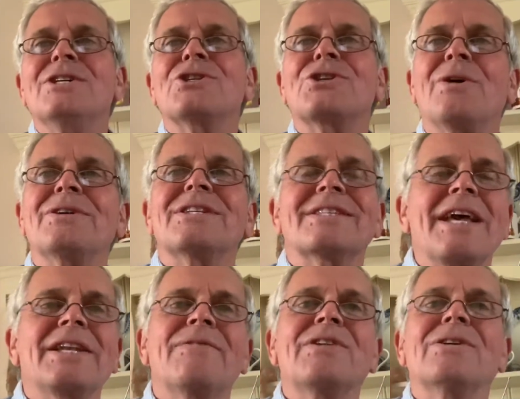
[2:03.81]
So
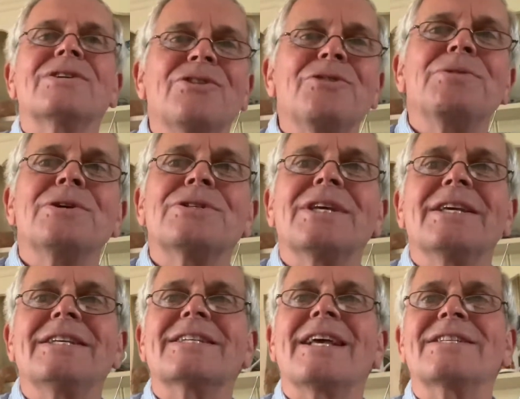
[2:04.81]
instead, if you look at the music,
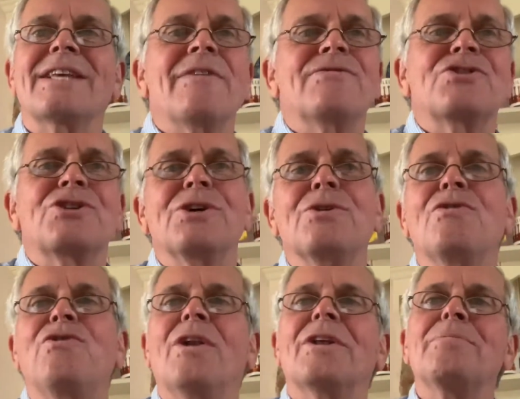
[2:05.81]
it says F2
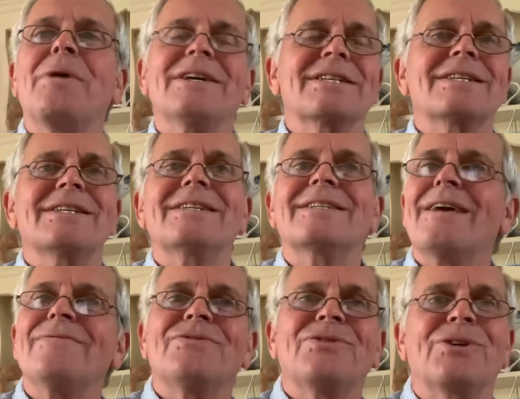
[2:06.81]
followed by
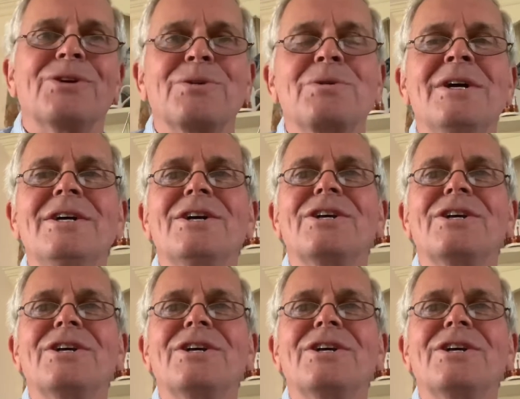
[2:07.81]
C7-2.